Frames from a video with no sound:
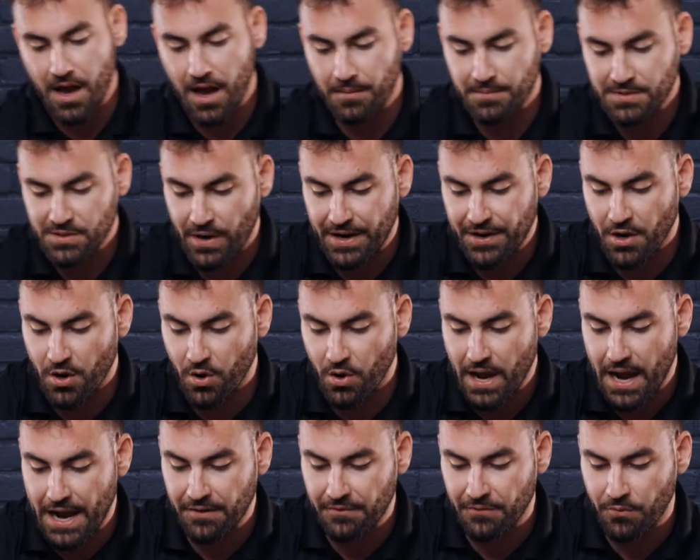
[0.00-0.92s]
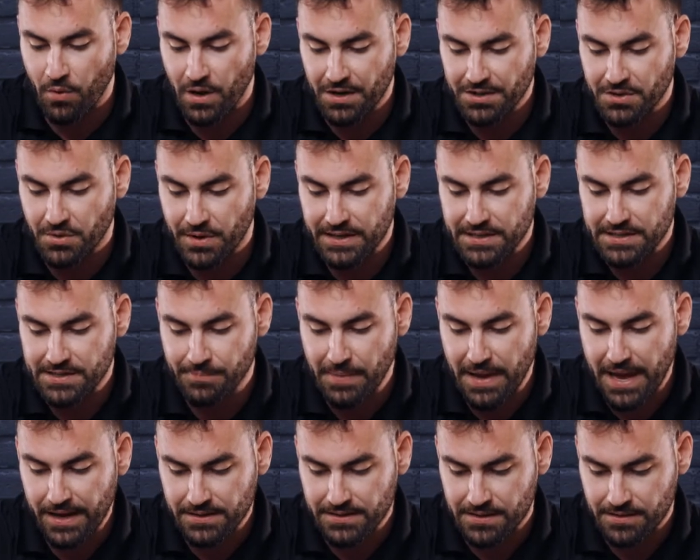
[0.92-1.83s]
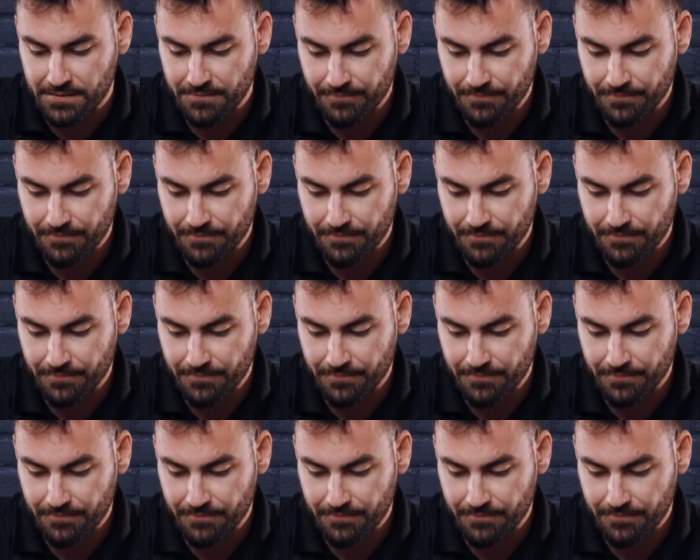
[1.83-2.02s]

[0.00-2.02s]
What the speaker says: so I know kind of what to expect.